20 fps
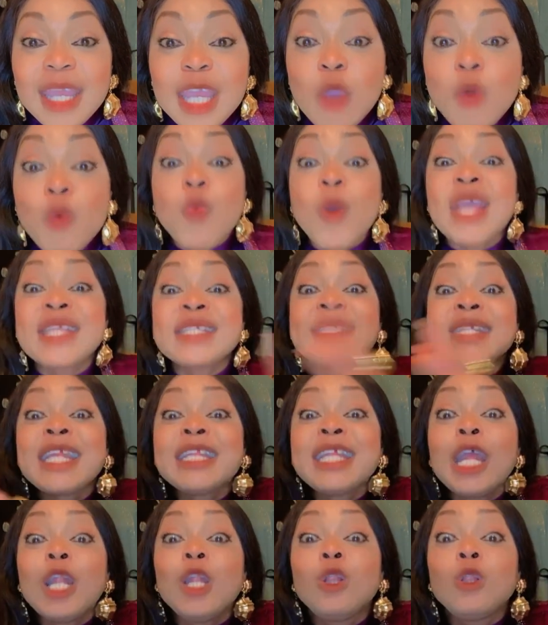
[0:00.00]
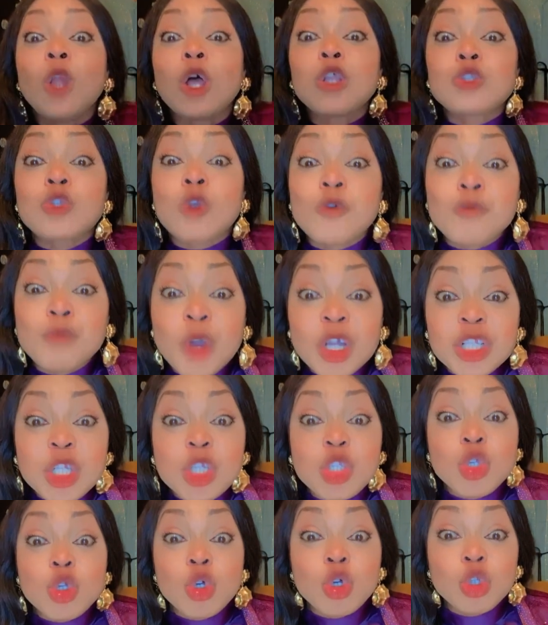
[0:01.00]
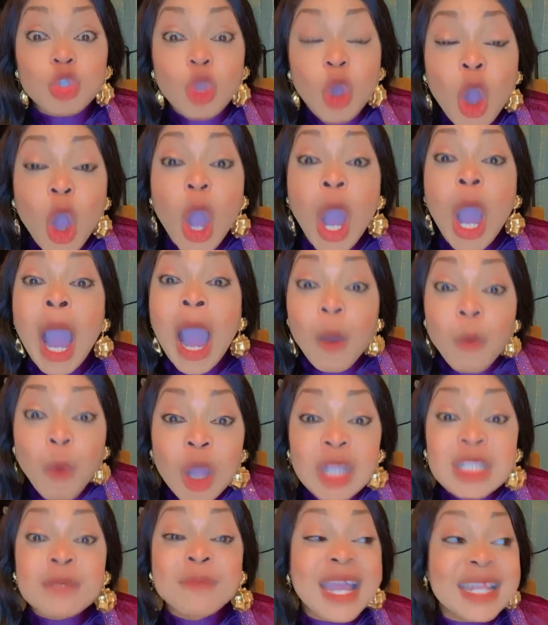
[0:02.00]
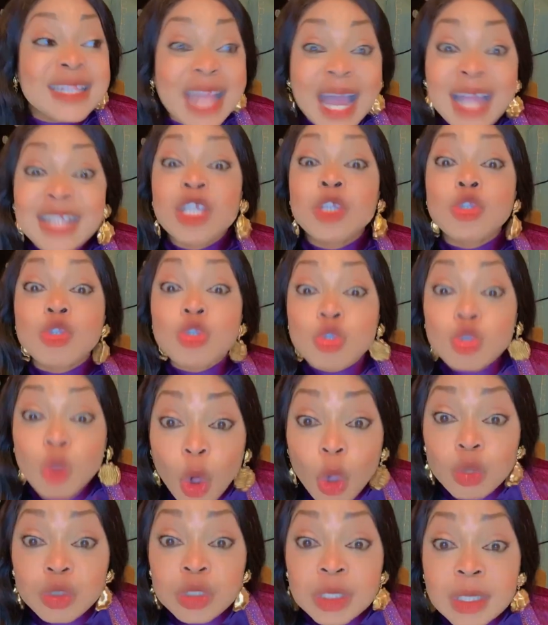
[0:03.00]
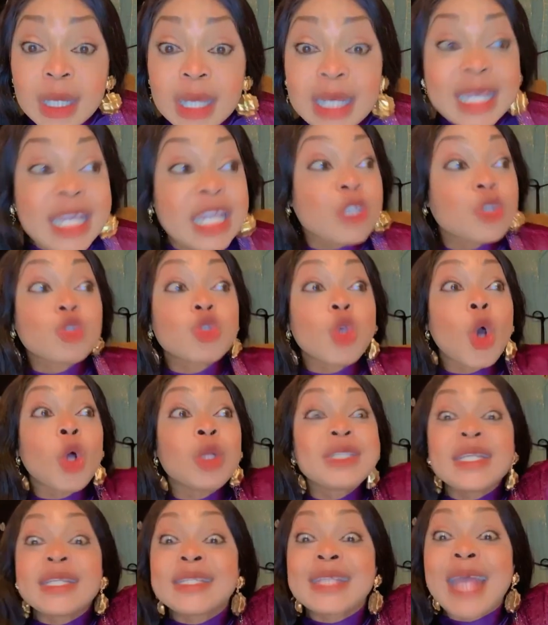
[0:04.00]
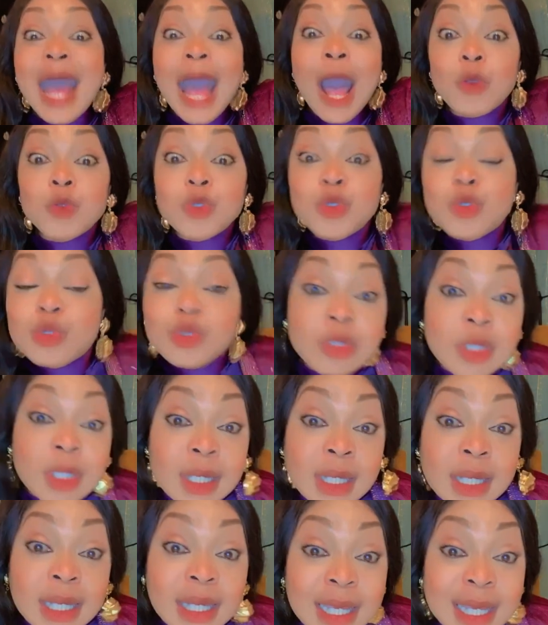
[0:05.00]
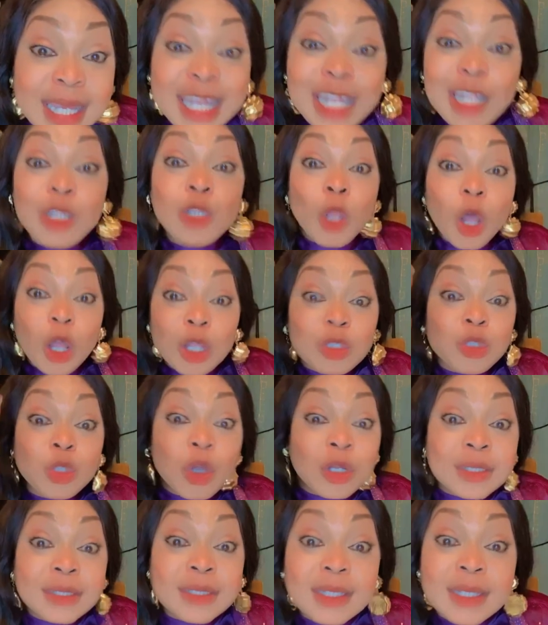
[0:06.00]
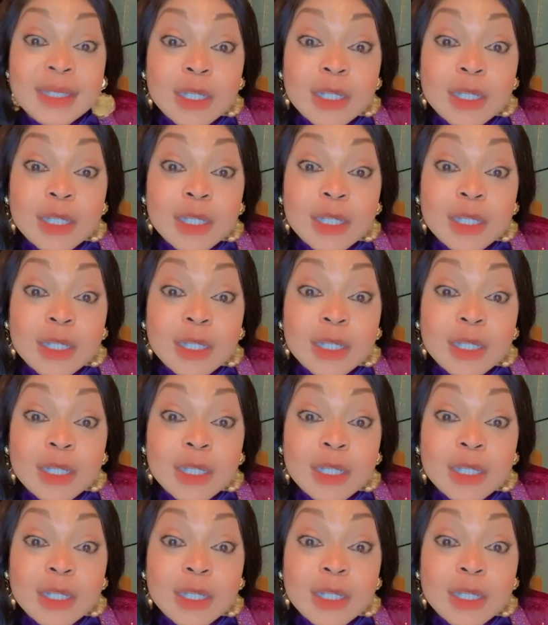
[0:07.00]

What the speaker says: He wasted a lot of money. Do you know what my daddy sold? He sold his house in London.